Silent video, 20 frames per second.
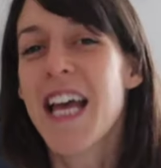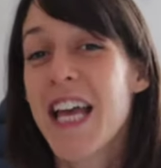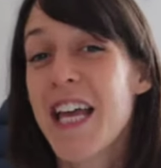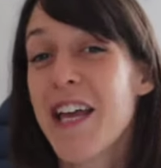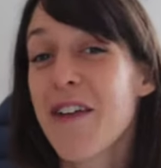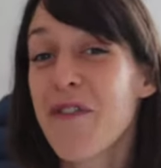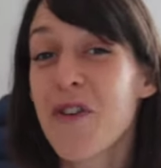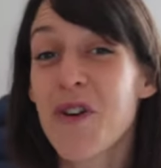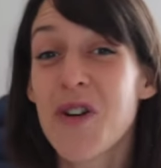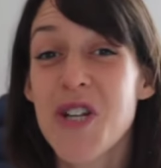
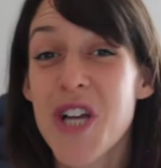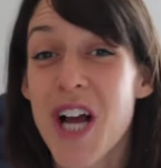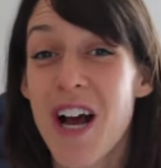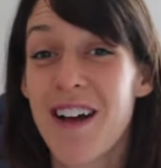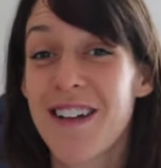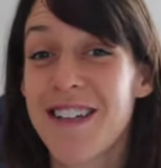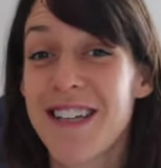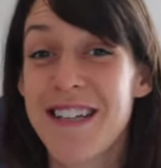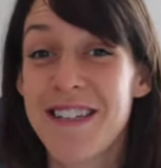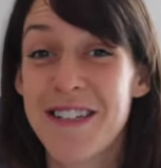If your
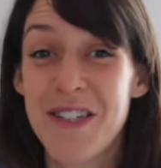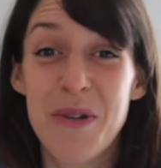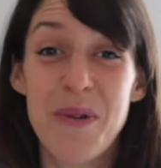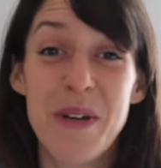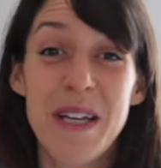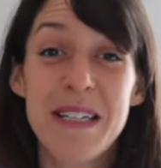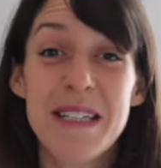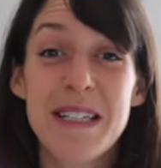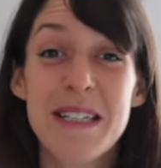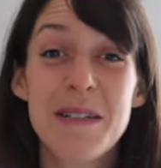child is
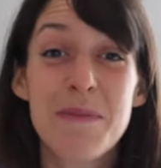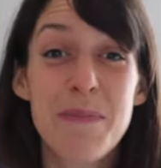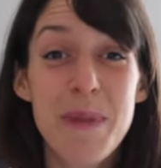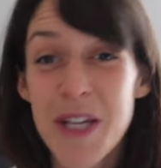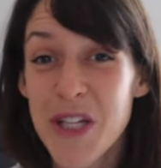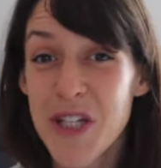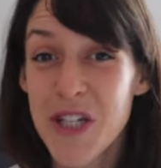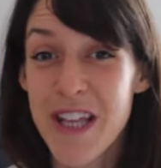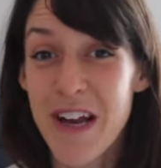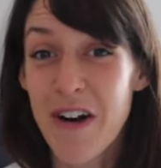doing
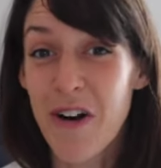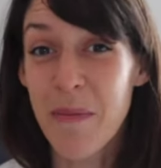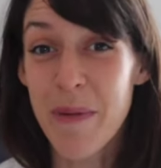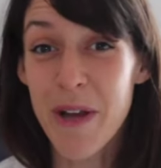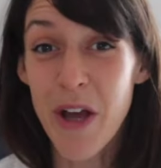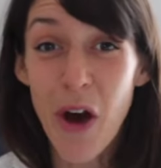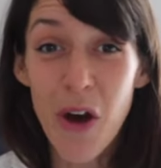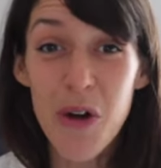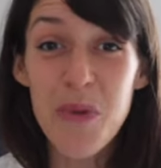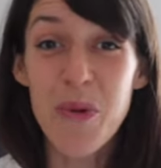speech
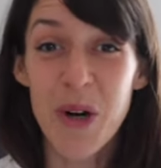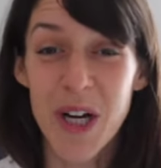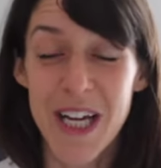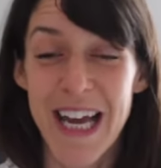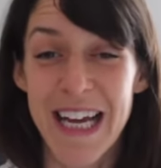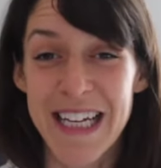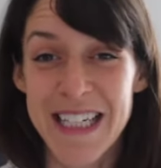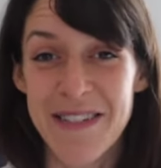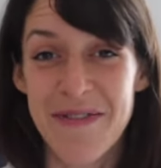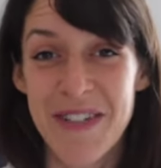therapy homework
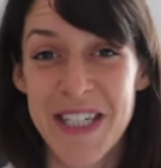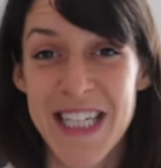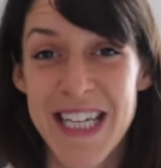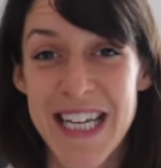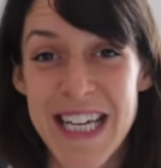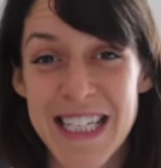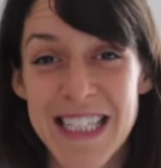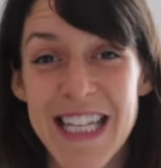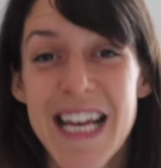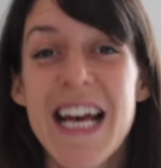
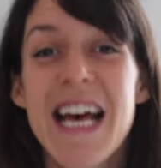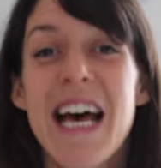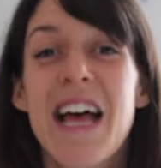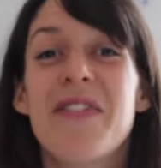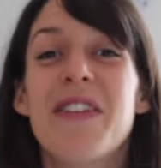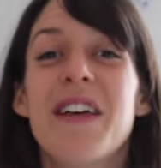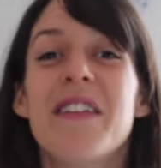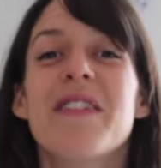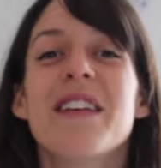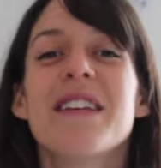activities,
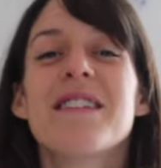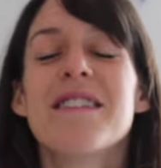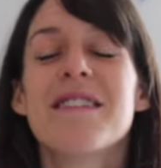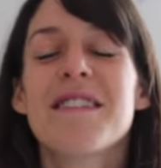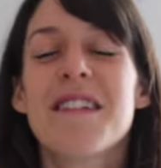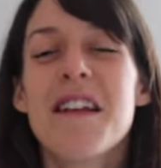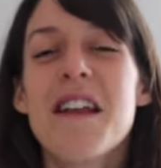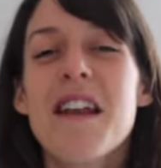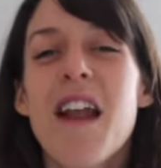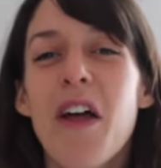then this is
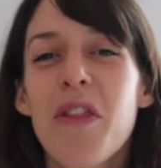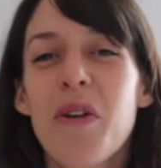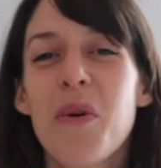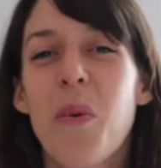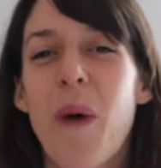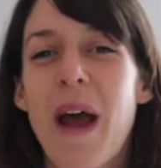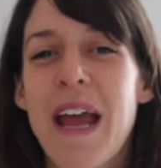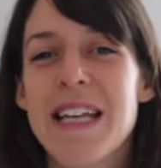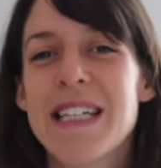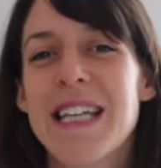another
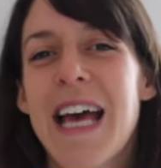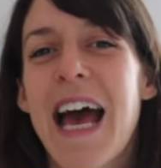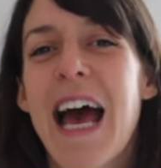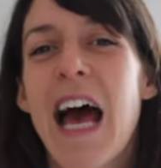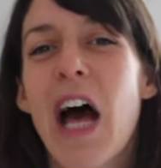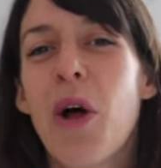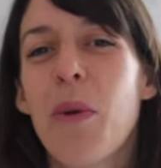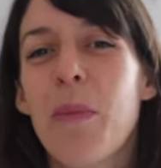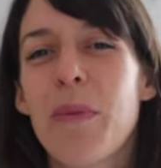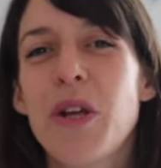way to
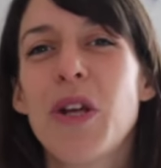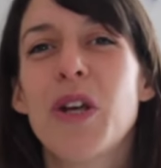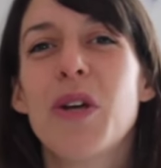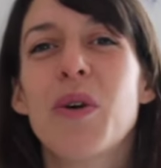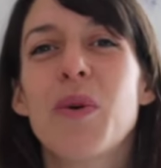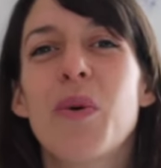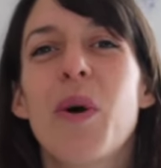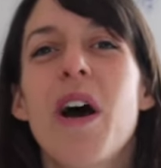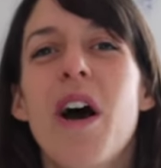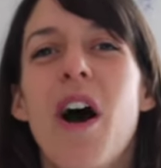help
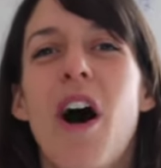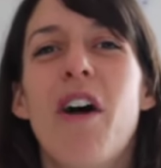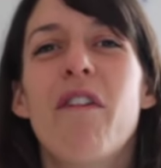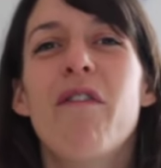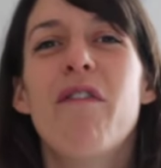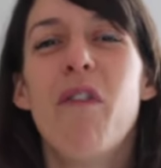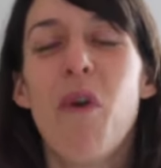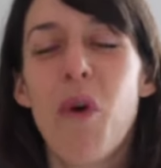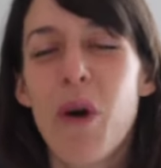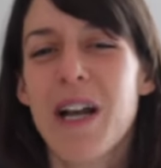you
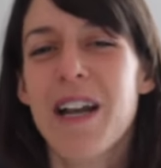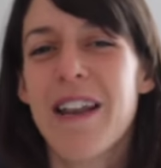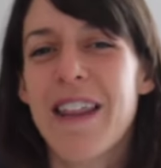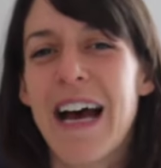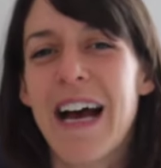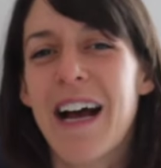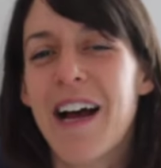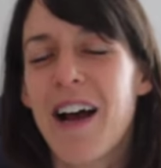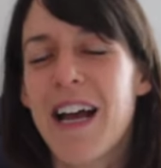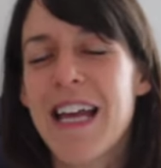avoid
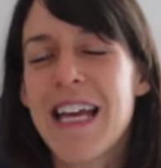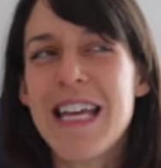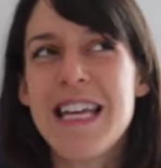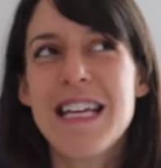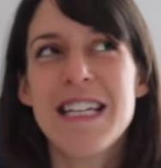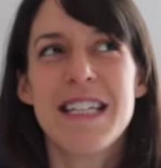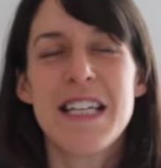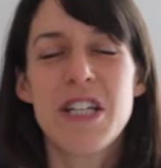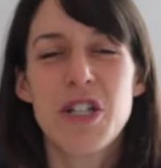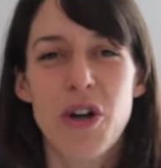that
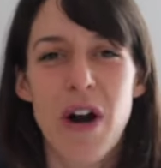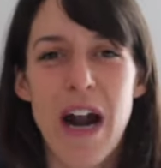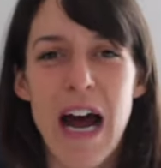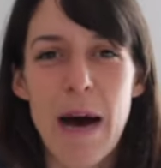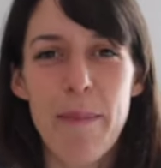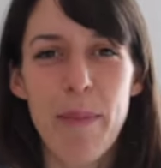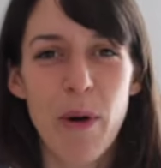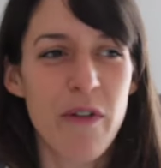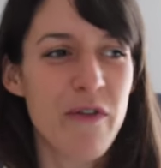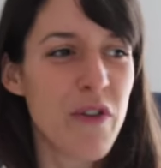easy
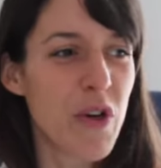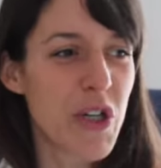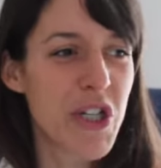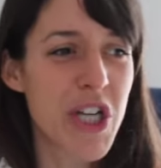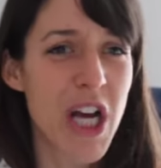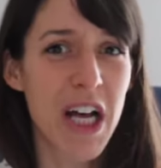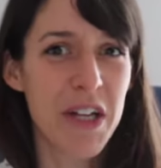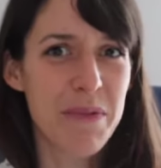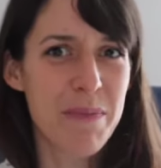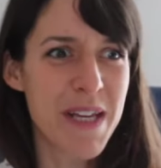trap of your
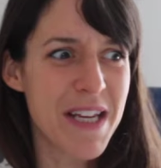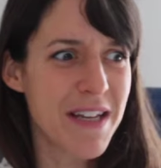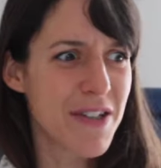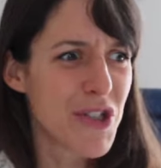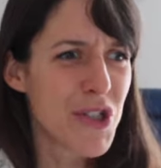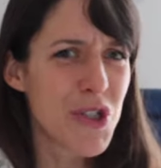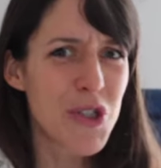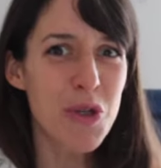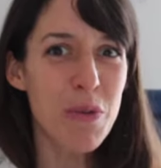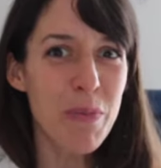child being
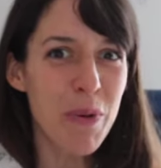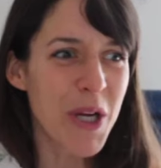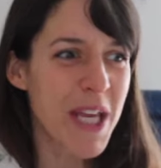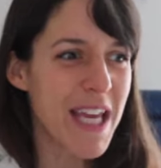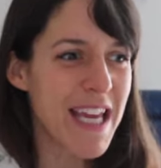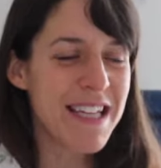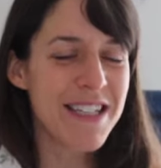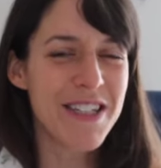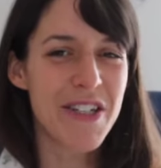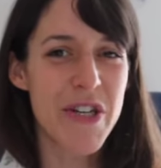super
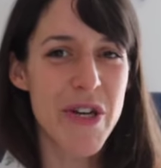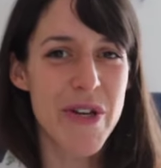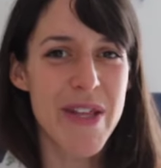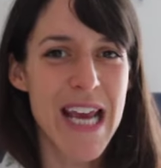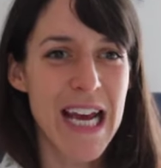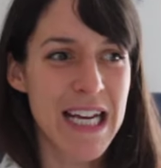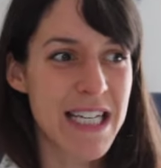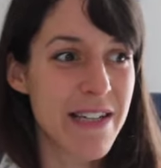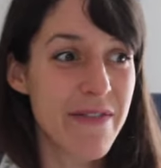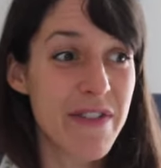keen to do
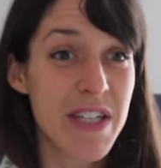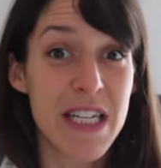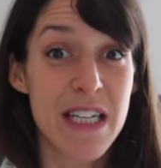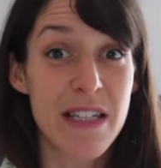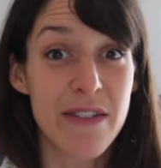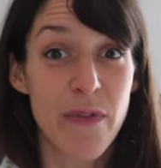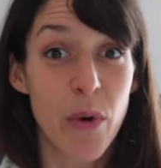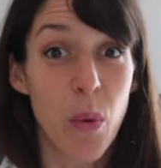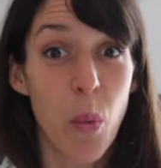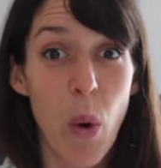the
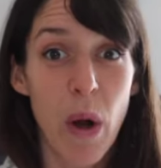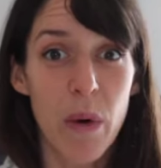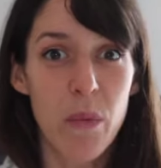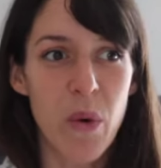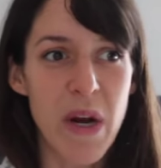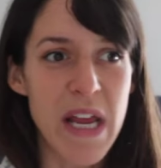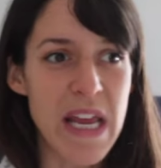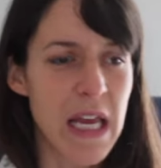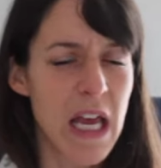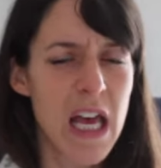activities for one
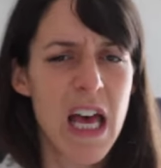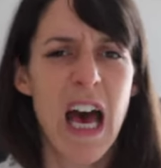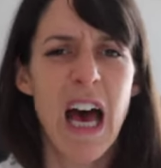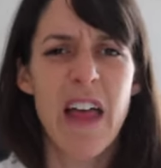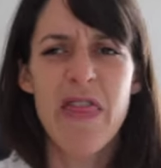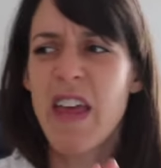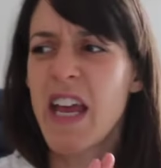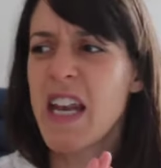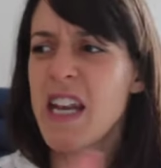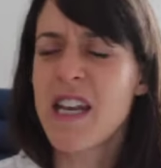week
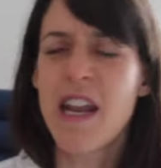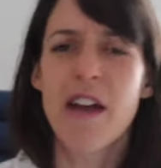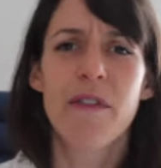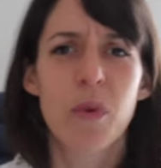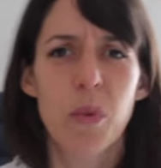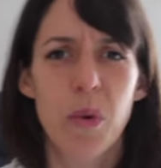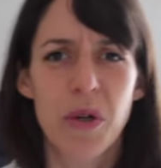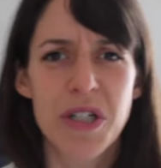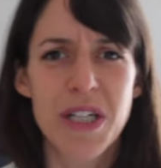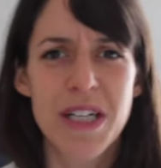and then never
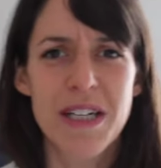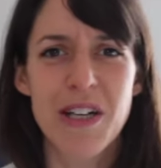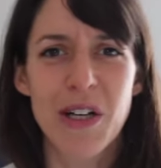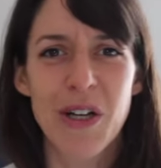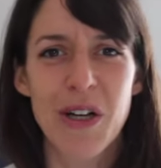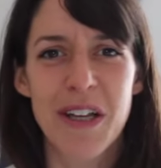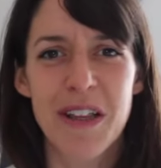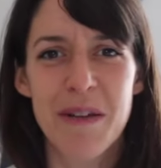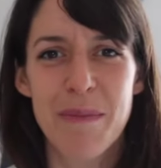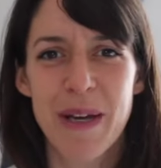wanting to
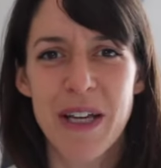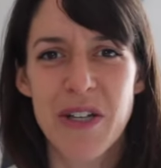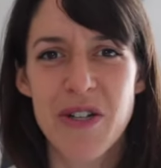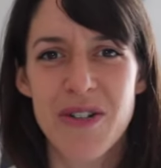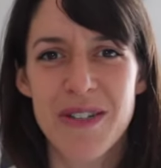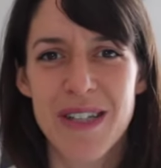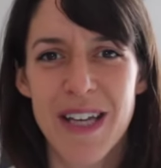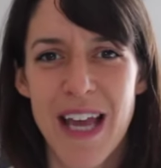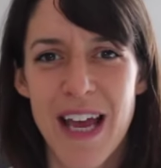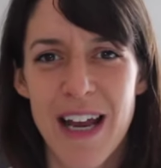look at the
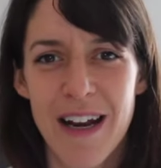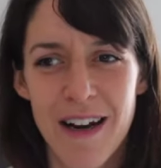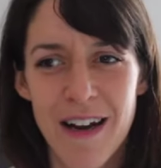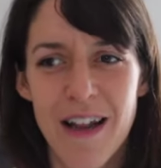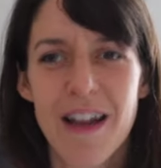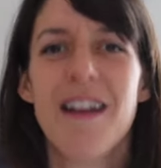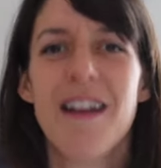pictures again.